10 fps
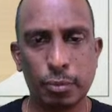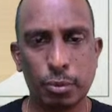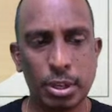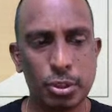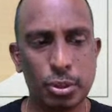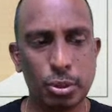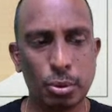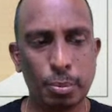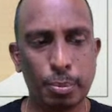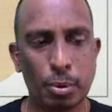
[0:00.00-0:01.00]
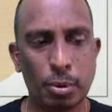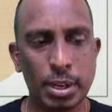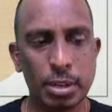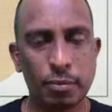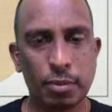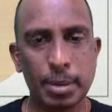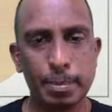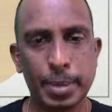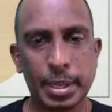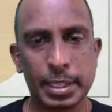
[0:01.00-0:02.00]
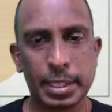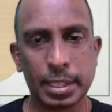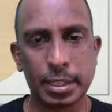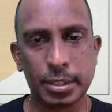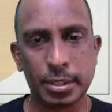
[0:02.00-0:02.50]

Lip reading: only 0.1%.